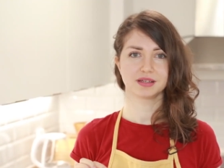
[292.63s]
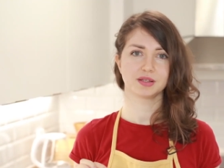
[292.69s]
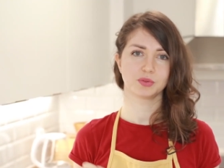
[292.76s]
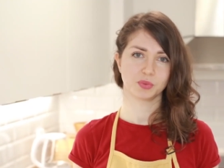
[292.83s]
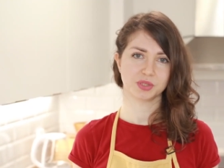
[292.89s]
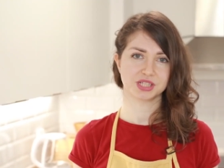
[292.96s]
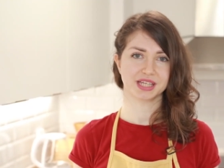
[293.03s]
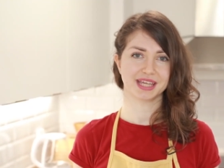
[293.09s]

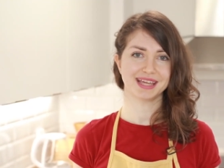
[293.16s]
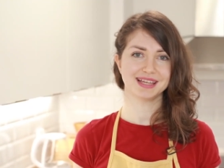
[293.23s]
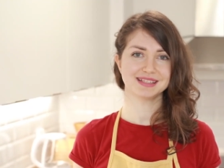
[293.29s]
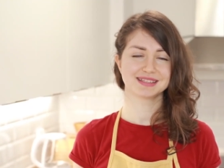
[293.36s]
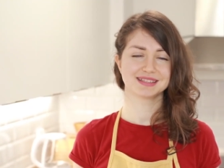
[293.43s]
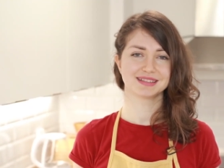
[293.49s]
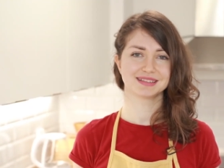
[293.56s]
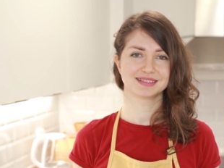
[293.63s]
in which
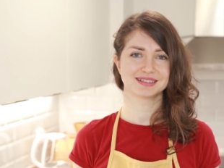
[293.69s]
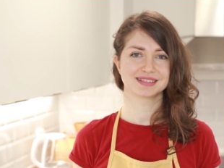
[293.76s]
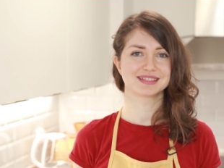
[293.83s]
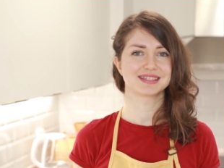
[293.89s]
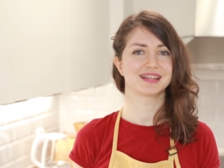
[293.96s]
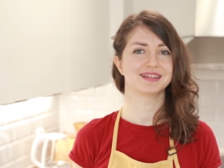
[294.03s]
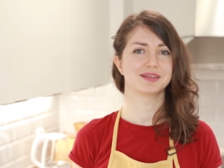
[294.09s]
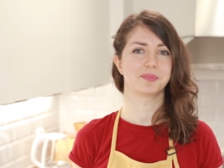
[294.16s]
case
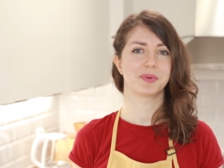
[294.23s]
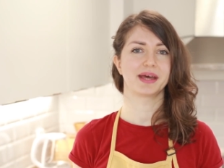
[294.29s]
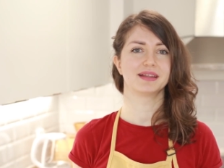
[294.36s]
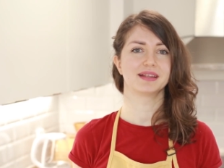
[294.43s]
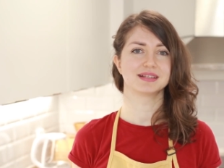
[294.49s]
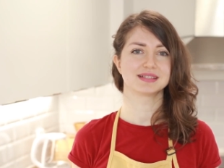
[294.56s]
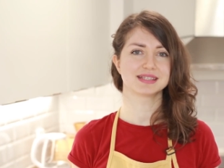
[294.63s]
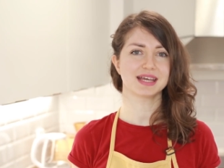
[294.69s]
set the
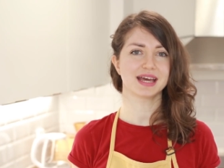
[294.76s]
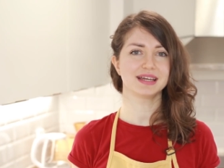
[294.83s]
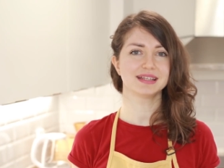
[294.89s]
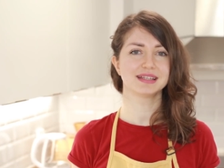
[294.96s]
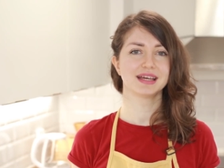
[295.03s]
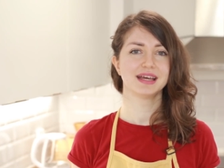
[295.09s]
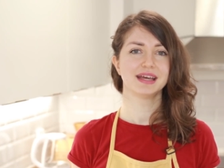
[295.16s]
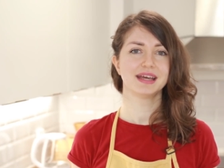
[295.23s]
pan
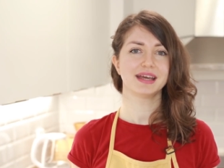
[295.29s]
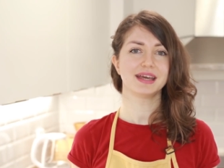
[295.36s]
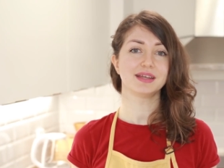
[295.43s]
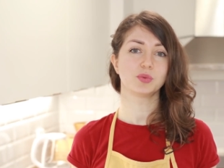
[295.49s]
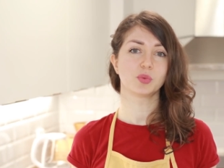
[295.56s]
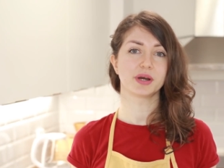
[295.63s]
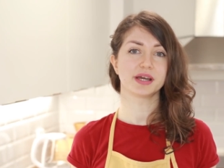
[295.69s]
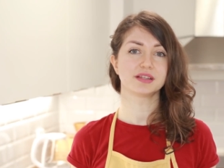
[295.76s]
aside
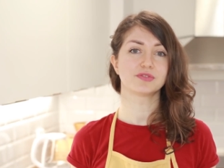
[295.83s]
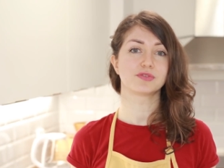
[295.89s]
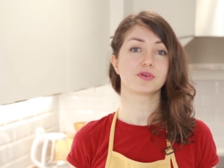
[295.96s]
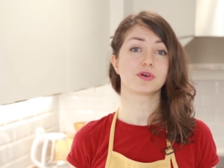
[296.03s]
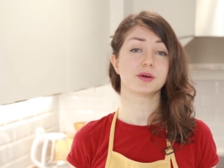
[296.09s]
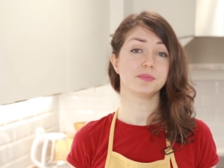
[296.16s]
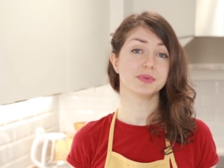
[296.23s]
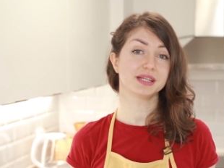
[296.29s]
and wait
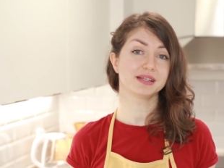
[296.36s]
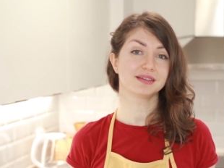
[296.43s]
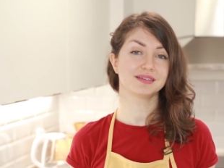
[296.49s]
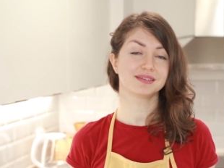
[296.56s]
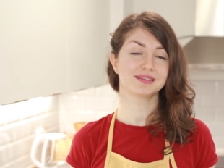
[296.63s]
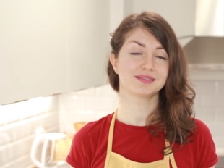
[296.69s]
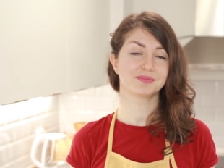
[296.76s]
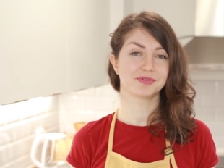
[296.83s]
for a
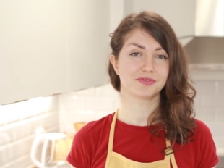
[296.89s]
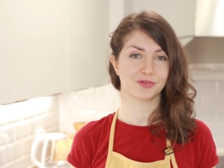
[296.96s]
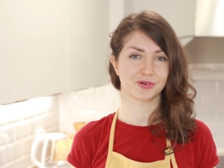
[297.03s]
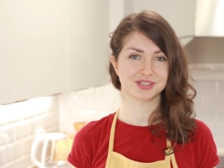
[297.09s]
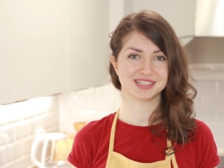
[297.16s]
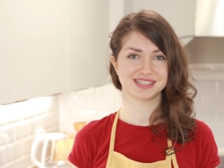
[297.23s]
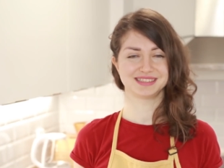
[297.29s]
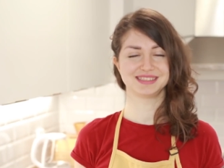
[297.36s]
minute
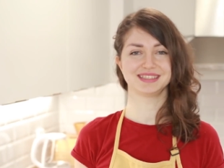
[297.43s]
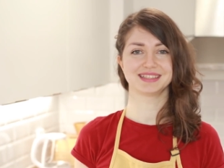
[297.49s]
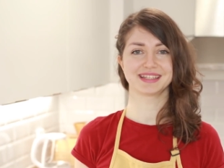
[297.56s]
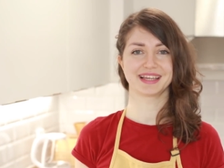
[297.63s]
before testing